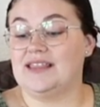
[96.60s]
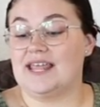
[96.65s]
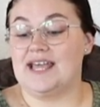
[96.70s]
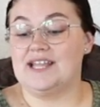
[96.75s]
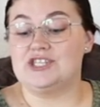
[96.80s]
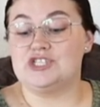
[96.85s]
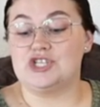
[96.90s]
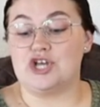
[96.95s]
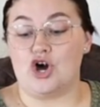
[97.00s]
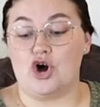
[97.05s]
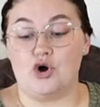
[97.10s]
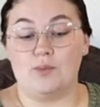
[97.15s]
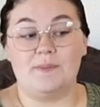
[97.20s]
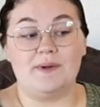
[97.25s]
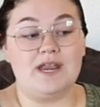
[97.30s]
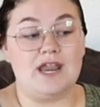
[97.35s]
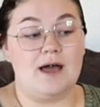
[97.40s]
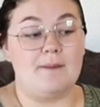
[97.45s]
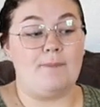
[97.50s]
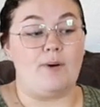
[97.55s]
let's
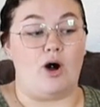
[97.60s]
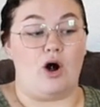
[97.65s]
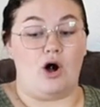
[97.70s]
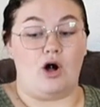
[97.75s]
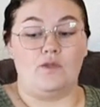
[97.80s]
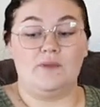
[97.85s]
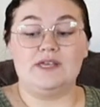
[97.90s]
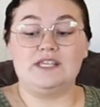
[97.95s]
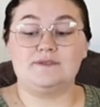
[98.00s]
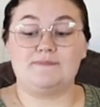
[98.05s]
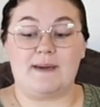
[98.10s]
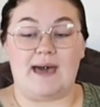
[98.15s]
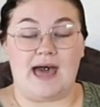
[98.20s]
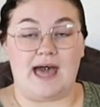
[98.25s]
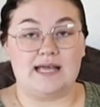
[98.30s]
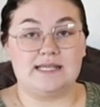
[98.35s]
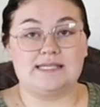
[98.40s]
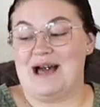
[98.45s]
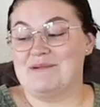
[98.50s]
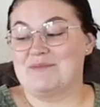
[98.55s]
open up all these
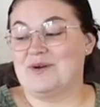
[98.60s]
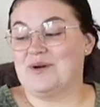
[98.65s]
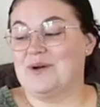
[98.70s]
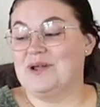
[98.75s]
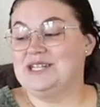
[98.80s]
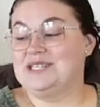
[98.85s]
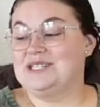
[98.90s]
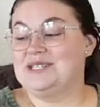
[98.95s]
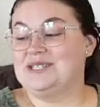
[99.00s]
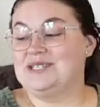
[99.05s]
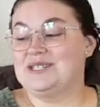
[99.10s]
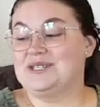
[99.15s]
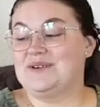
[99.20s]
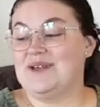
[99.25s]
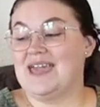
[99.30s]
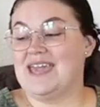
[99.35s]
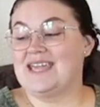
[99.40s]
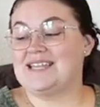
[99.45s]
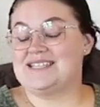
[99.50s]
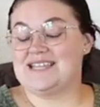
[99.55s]
bags. I'm going to do
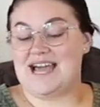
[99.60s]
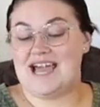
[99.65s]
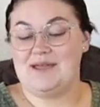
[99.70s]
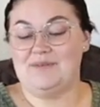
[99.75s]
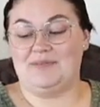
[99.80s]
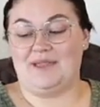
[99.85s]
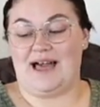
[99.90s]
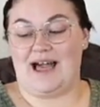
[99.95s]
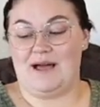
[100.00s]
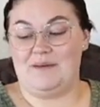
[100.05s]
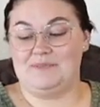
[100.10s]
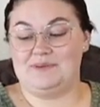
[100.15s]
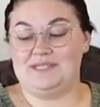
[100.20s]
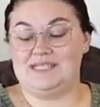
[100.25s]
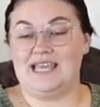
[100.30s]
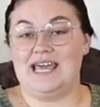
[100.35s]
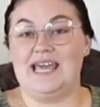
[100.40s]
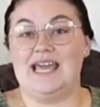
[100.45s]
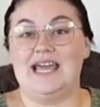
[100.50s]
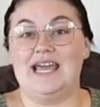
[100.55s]
a time
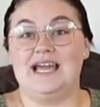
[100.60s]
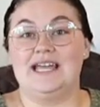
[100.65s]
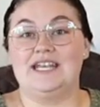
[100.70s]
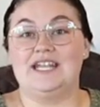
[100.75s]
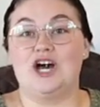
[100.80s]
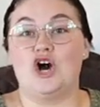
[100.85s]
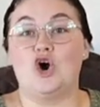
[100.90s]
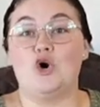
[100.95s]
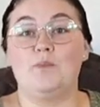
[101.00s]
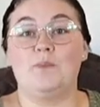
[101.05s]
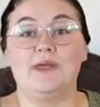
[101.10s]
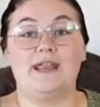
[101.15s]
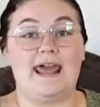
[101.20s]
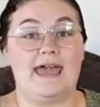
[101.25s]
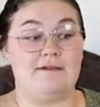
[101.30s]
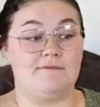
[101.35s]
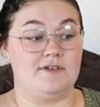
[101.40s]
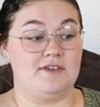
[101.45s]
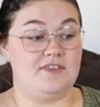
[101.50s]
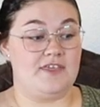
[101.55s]
lapse and open
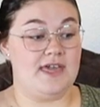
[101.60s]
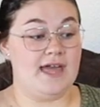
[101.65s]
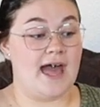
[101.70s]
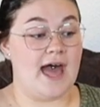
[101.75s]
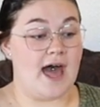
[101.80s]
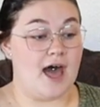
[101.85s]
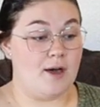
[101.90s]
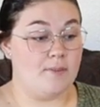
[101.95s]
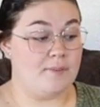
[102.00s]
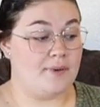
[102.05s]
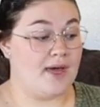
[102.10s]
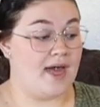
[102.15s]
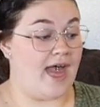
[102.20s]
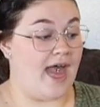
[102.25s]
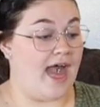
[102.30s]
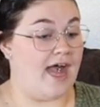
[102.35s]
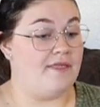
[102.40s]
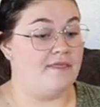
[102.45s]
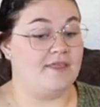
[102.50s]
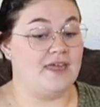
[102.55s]
everything up,
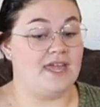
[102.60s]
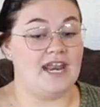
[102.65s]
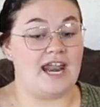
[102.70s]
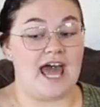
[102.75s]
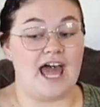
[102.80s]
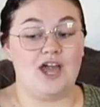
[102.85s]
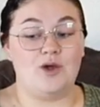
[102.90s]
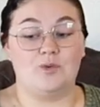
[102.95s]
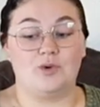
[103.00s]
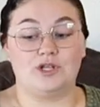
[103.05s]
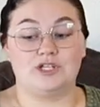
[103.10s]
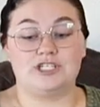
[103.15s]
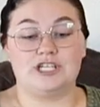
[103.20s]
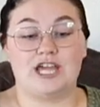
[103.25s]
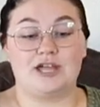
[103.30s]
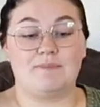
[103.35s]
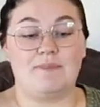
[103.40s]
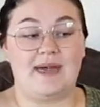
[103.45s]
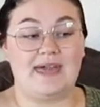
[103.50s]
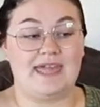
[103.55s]
and then I will
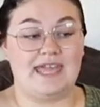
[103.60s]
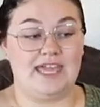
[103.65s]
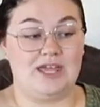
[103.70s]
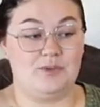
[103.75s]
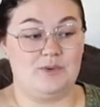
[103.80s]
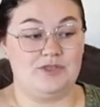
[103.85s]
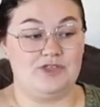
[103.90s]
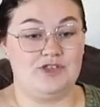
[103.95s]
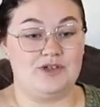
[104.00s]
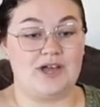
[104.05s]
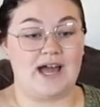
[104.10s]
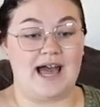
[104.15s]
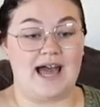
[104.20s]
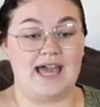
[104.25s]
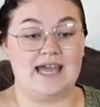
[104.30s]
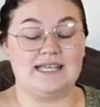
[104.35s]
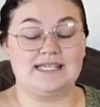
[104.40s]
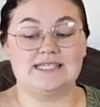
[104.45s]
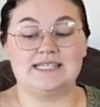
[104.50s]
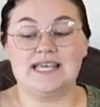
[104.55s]
check back in with you
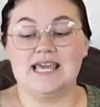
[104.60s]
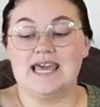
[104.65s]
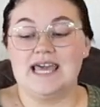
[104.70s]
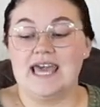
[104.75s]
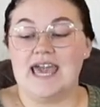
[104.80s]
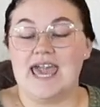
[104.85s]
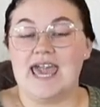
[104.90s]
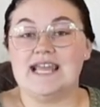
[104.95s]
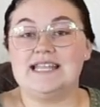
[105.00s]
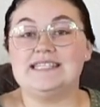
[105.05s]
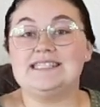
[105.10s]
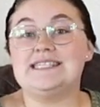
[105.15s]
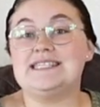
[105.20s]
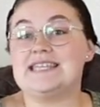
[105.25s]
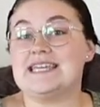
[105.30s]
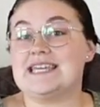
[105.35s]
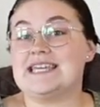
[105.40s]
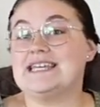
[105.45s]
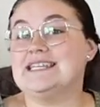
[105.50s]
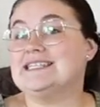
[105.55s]
guys and see